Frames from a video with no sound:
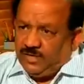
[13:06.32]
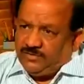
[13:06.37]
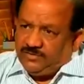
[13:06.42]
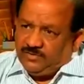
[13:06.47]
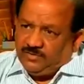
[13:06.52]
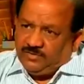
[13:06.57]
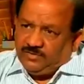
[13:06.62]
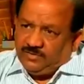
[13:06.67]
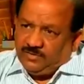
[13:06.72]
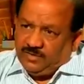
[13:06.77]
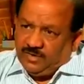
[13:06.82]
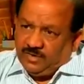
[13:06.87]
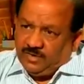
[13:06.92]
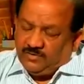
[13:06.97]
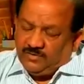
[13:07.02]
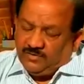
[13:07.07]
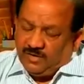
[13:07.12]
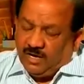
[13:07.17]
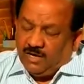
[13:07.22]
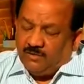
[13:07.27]
Yes,
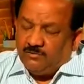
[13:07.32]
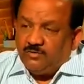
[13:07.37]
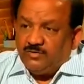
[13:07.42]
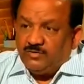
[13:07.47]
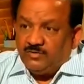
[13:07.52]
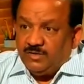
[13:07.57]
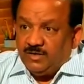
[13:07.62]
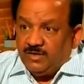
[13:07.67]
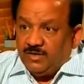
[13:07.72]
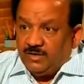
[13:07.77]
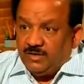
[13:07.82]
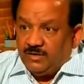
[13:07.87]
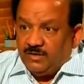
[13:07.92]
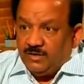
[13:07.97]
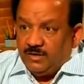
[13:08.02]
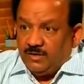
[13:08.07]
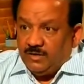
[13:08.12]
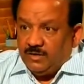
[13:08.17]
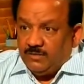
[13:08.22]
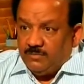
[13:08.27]
yes. I would say
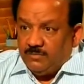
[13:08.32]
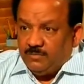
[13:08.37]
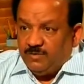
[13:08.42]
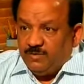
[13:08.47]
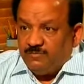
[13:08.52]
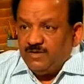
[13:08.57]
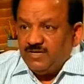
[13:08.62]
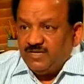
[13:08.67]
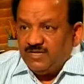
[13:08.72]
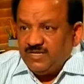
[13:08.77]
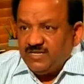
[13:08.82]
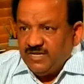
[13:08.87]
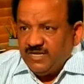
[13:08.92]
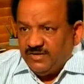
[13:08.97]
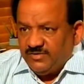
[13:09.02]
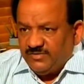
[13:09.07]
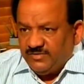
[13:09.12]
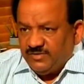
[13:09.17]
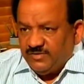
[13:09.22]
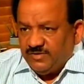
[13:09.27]
perfect
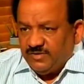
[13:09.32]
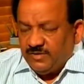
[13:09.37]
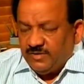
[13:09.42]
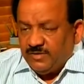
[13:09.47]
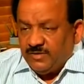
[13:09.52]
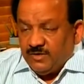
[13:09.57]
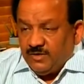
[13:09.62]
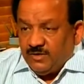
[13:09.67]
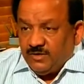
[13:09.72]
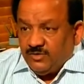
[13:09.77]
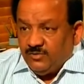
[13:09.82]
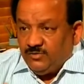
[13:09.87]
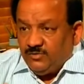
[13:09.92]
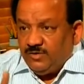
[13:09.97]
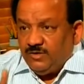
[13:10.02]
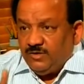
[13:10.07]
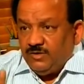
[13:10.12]
yes to both?